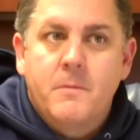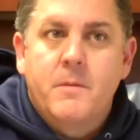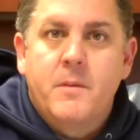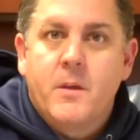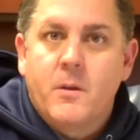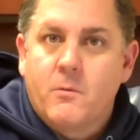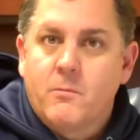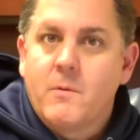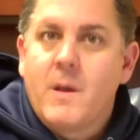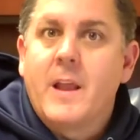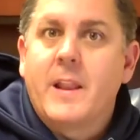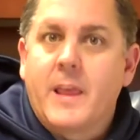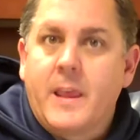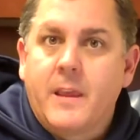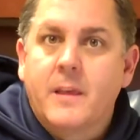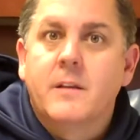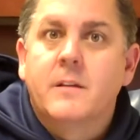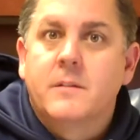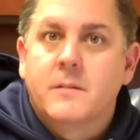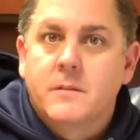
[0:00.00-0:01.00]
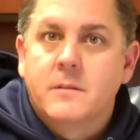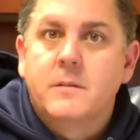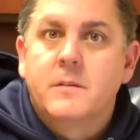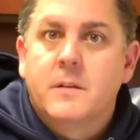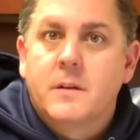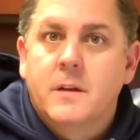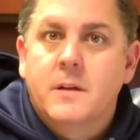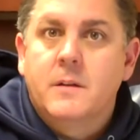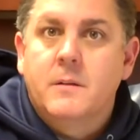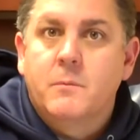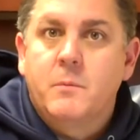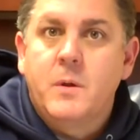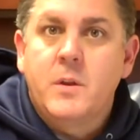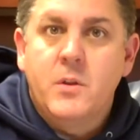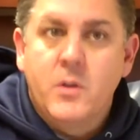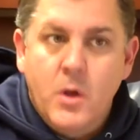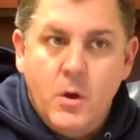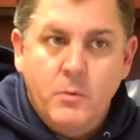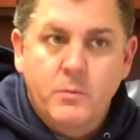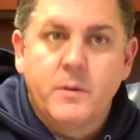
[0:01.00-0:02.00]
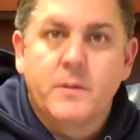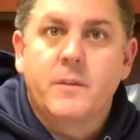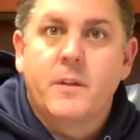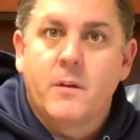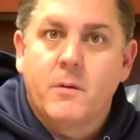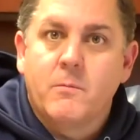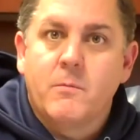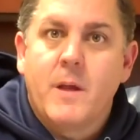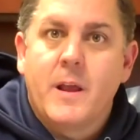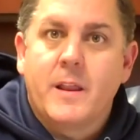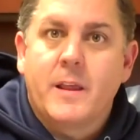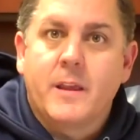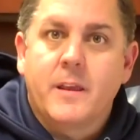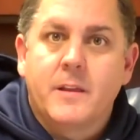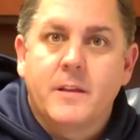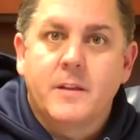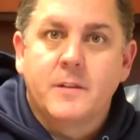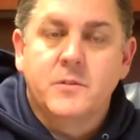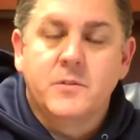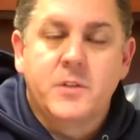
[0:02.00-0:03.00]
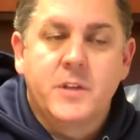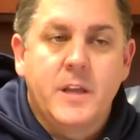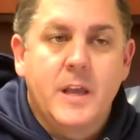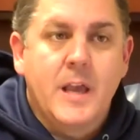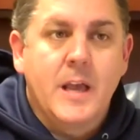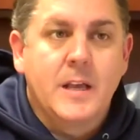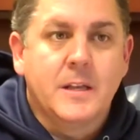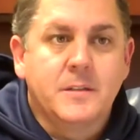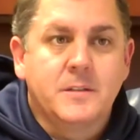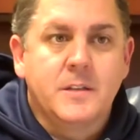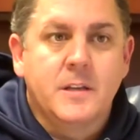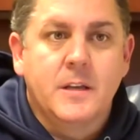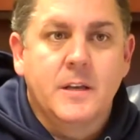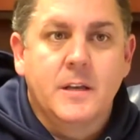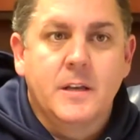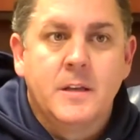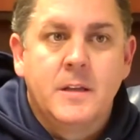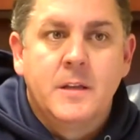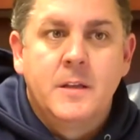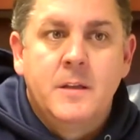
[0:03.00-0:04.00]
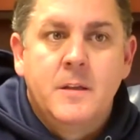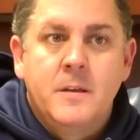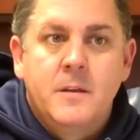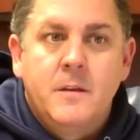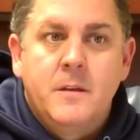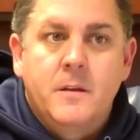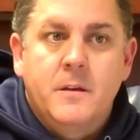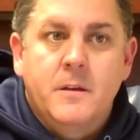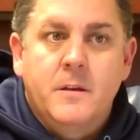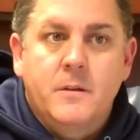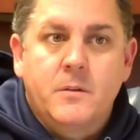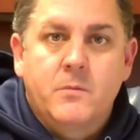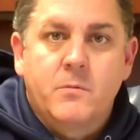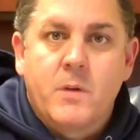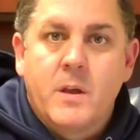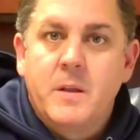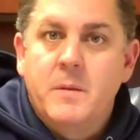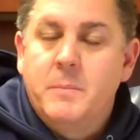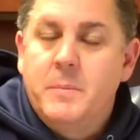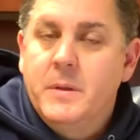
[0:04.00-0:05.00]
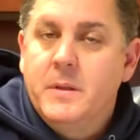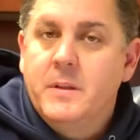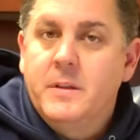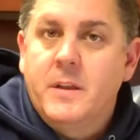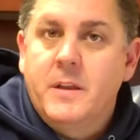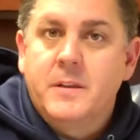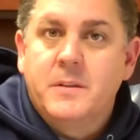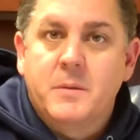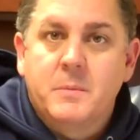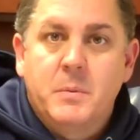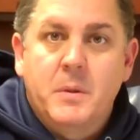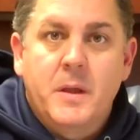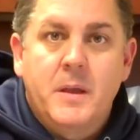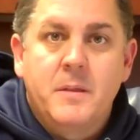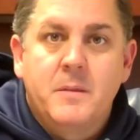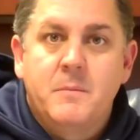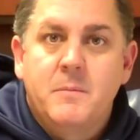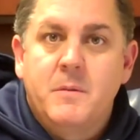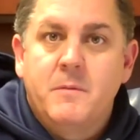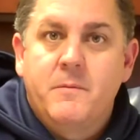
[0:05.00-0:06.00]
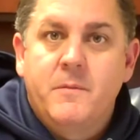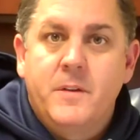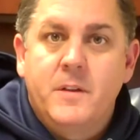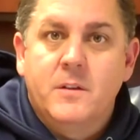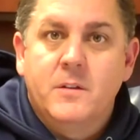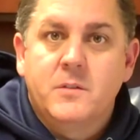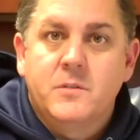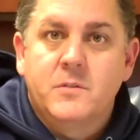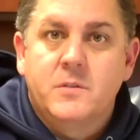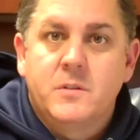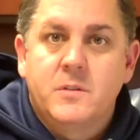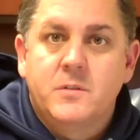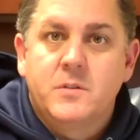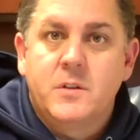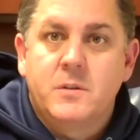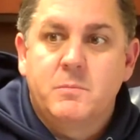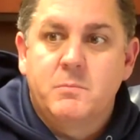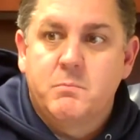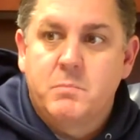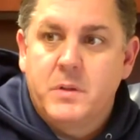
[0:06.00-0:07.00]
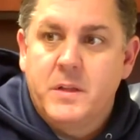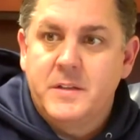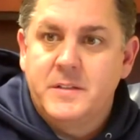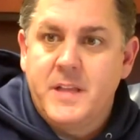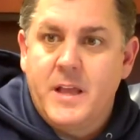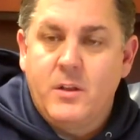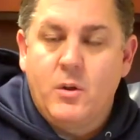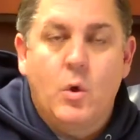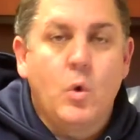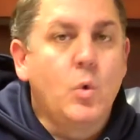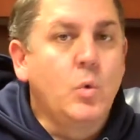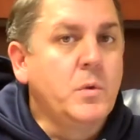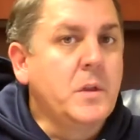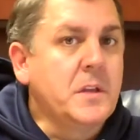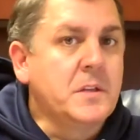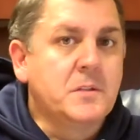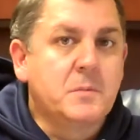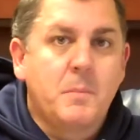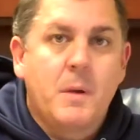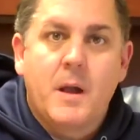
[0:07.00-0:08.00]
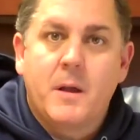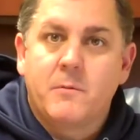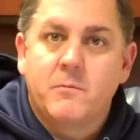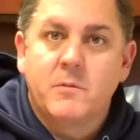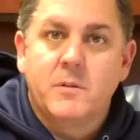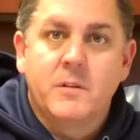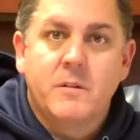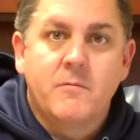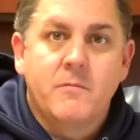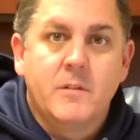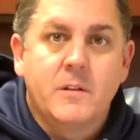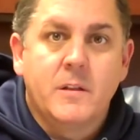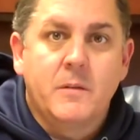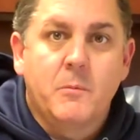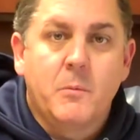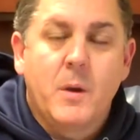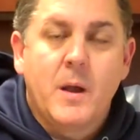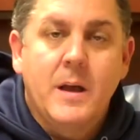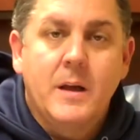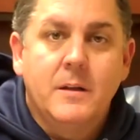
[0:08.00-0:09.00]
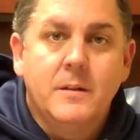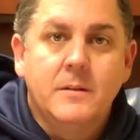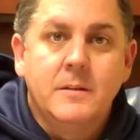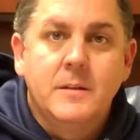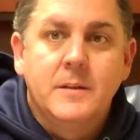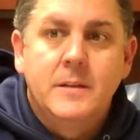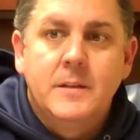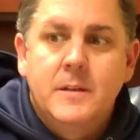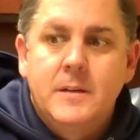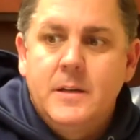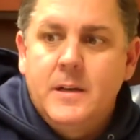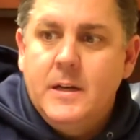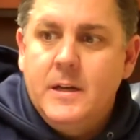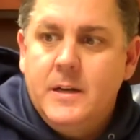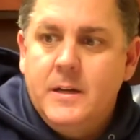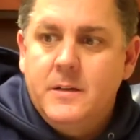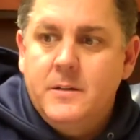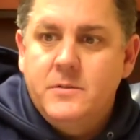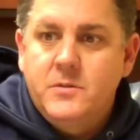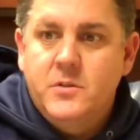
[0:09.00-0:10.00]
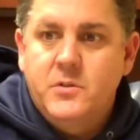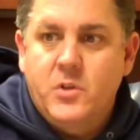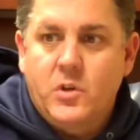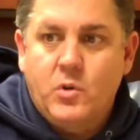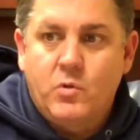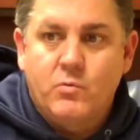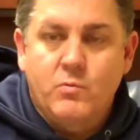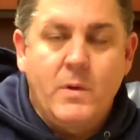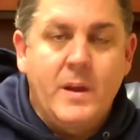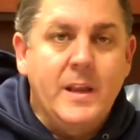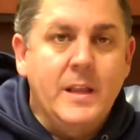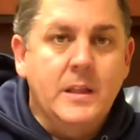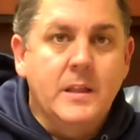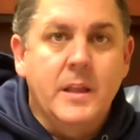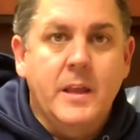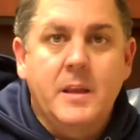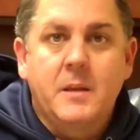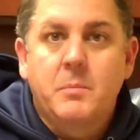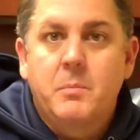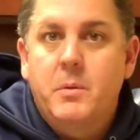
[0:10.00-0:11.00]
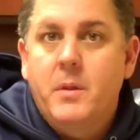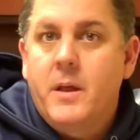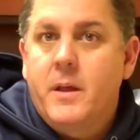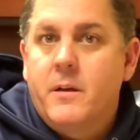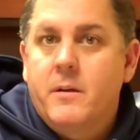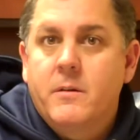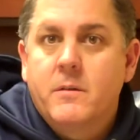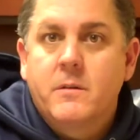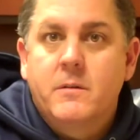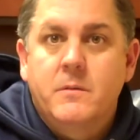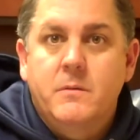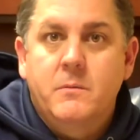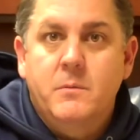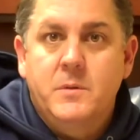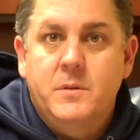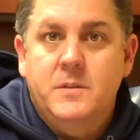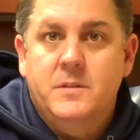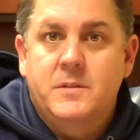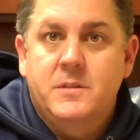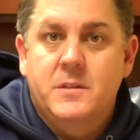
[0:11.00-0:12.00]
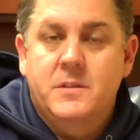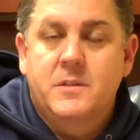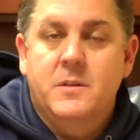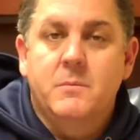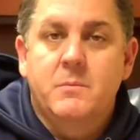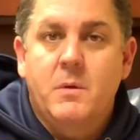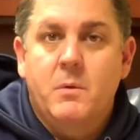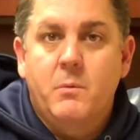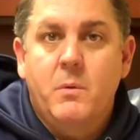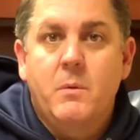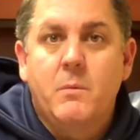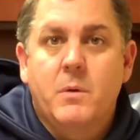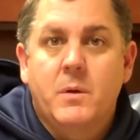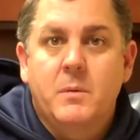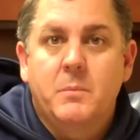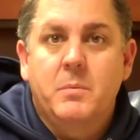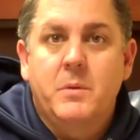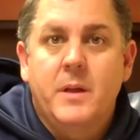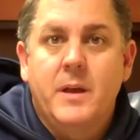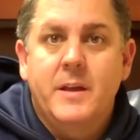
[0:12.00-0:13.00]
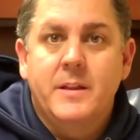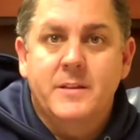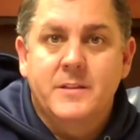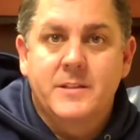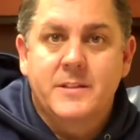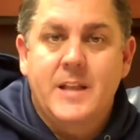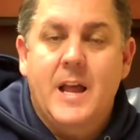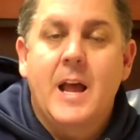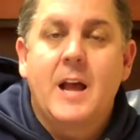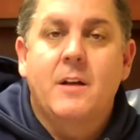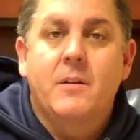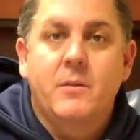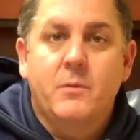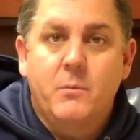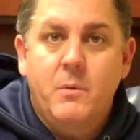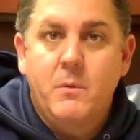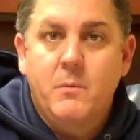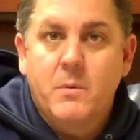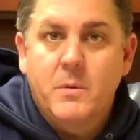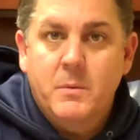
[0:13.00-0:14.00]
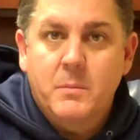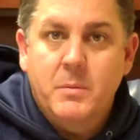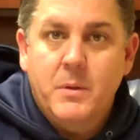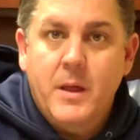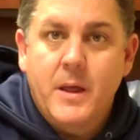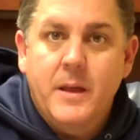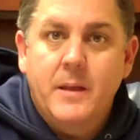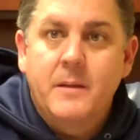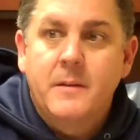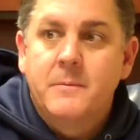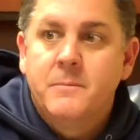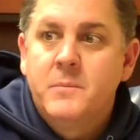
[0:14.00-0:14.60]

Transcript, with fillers: they're ready. Uh, we know that they're ready, and she has a, a great ability to play in the midfield. She plays that holding spot really, really well. Uh, she's a great link player with the system that we want to play, the style that we want to play